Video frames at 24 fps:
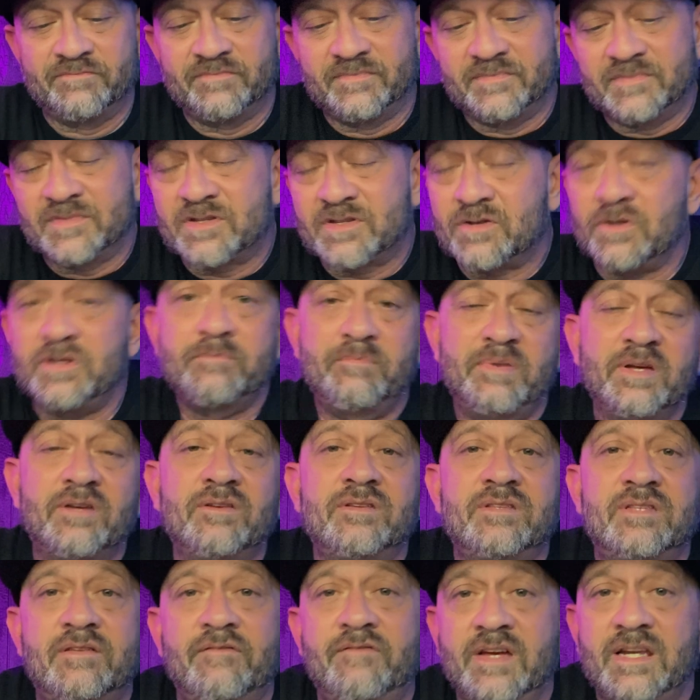so you
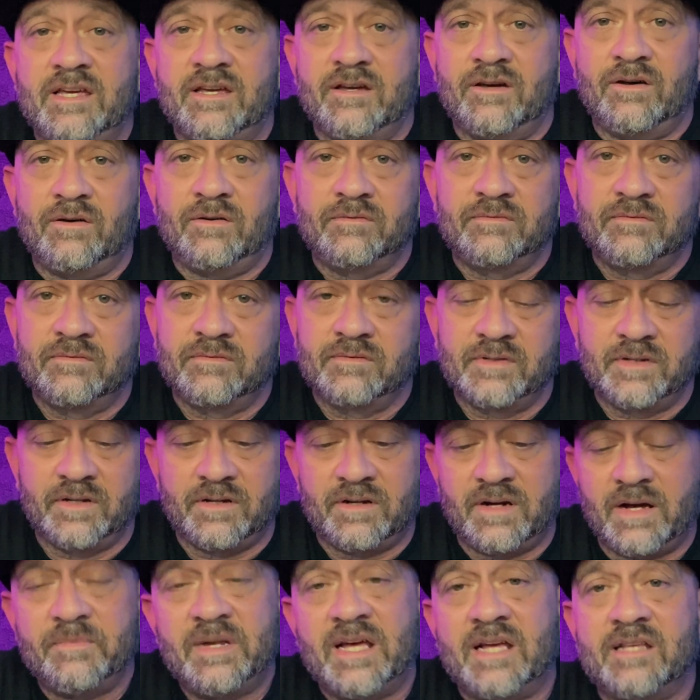build the video. You
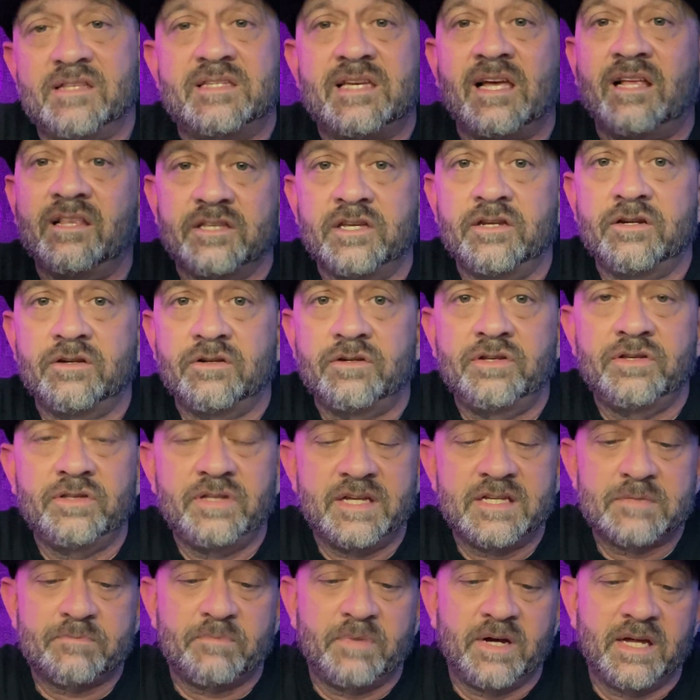know, I'm not telling you to do
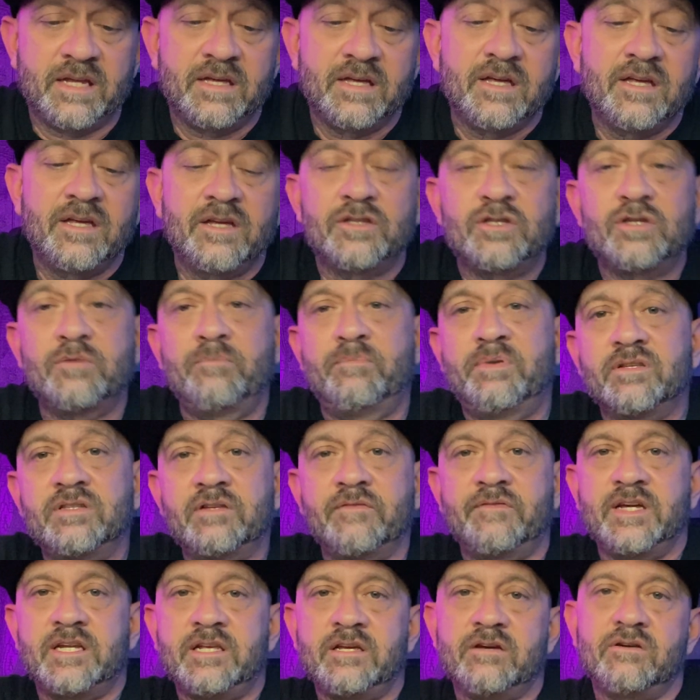this, but you build a
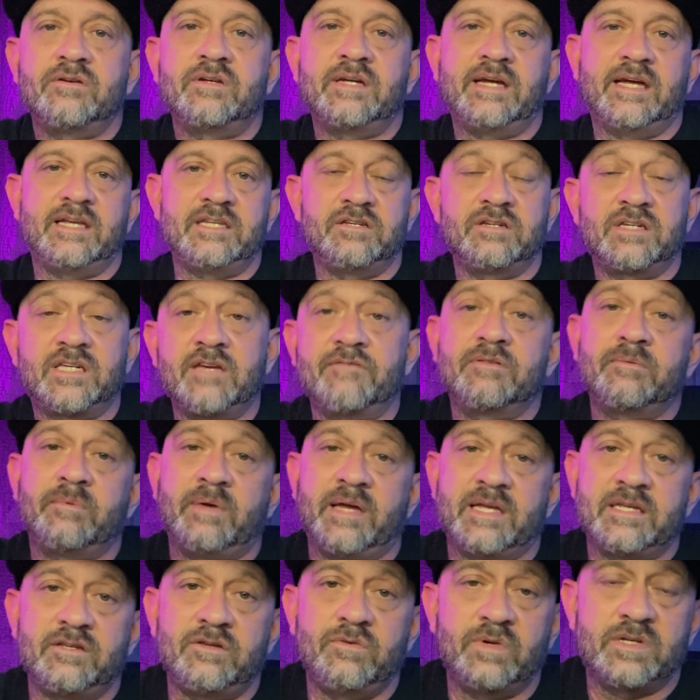video and you give them
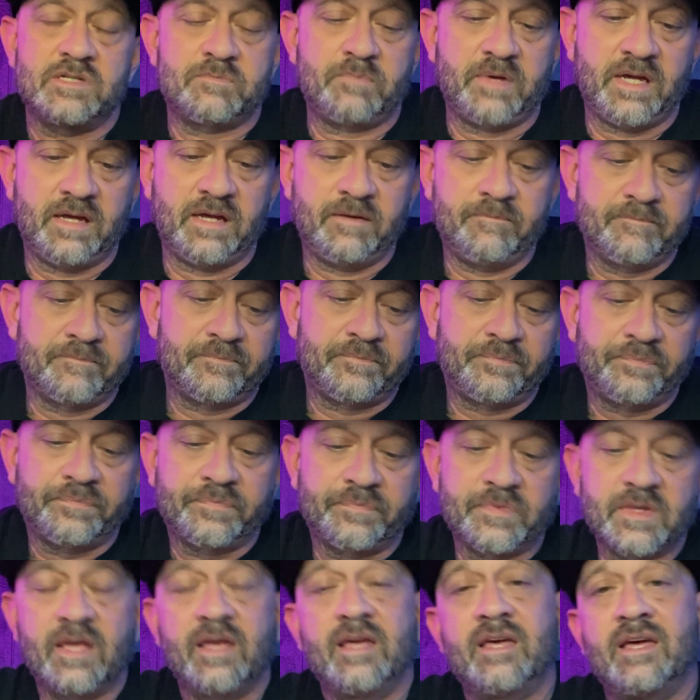that USB.
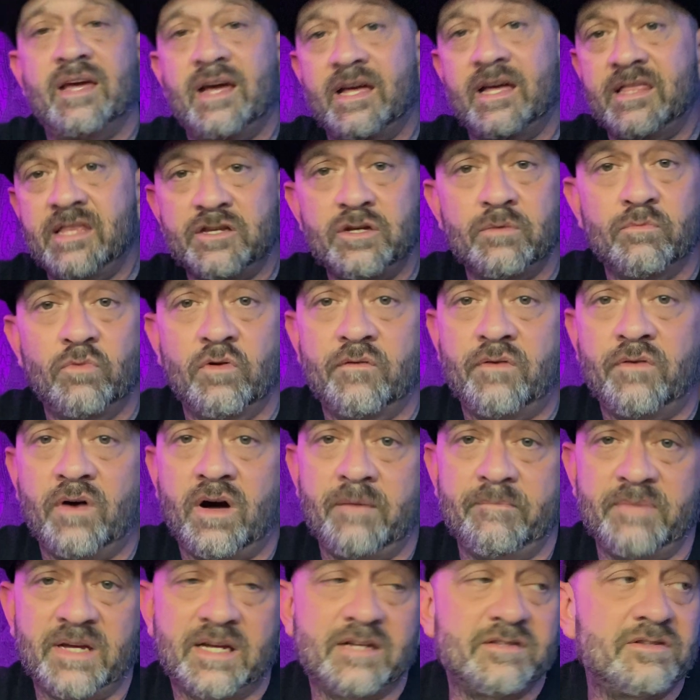And then you move
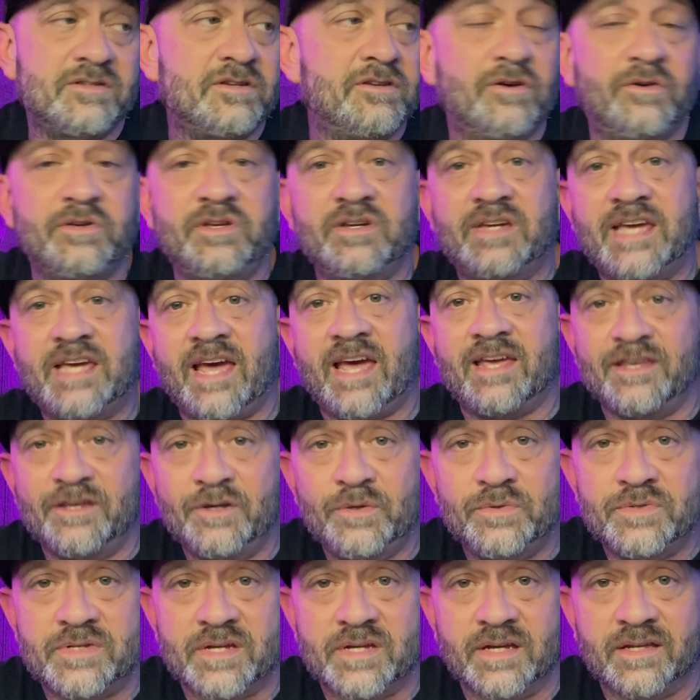on because you know you can't
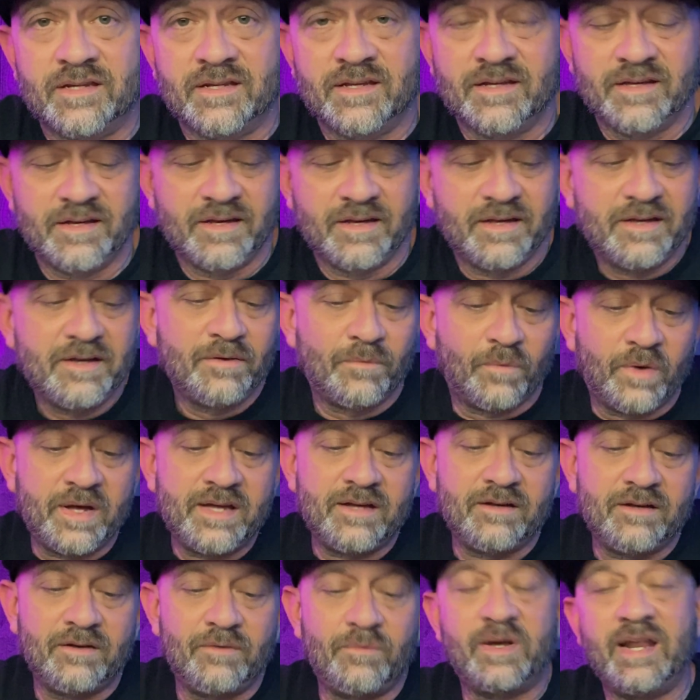use it.
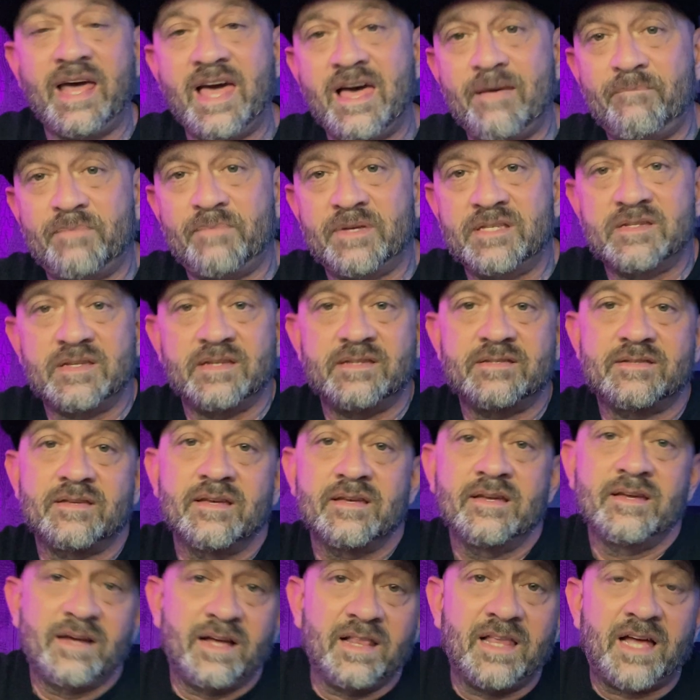Well, what happens is
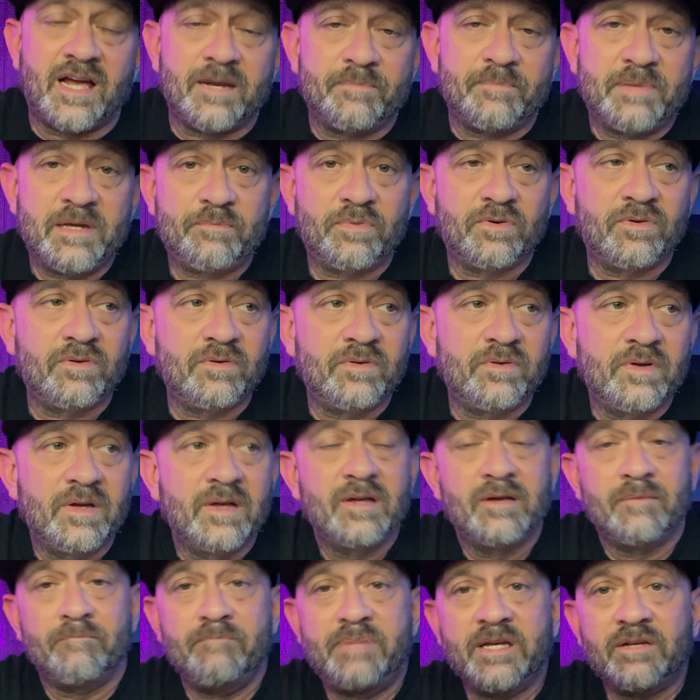a lot of people
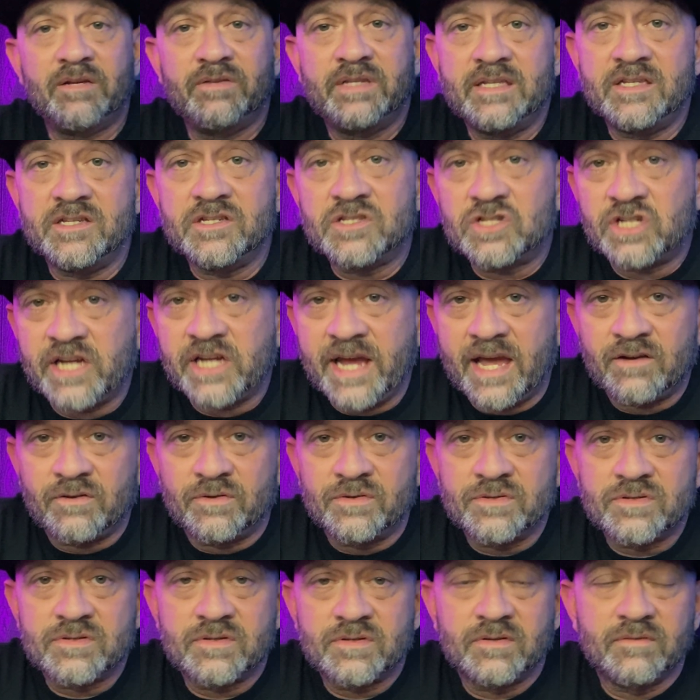building these
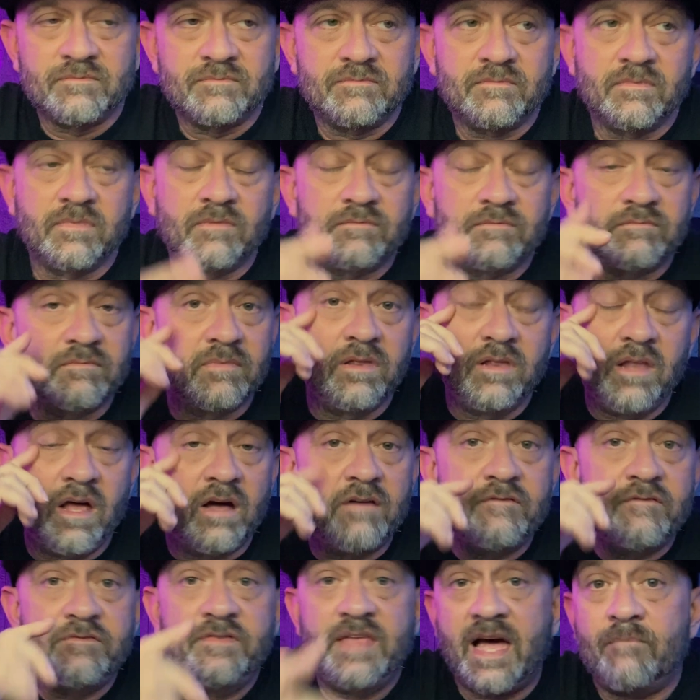channels
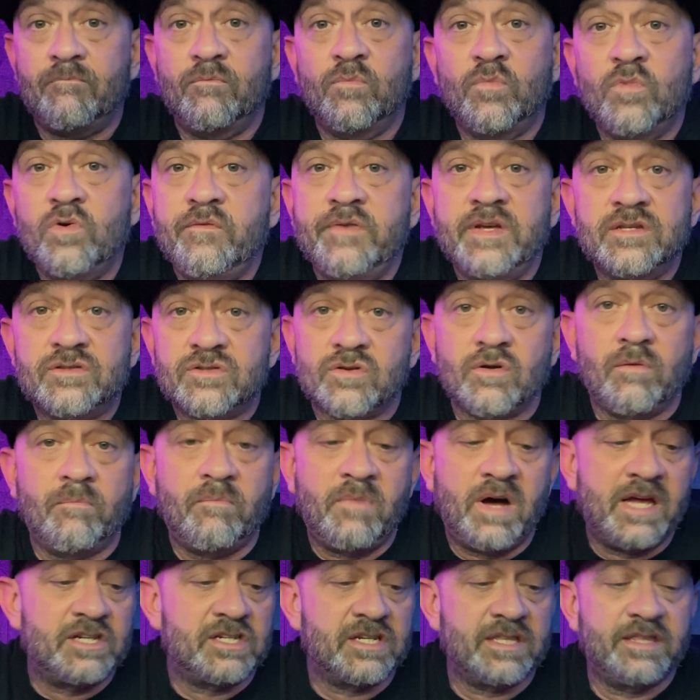love that movie so
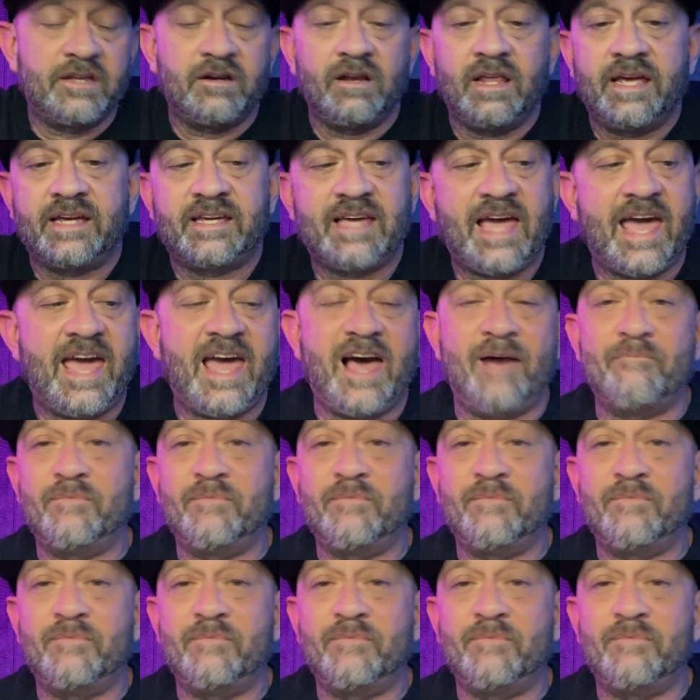much, and they're like, hey, I'm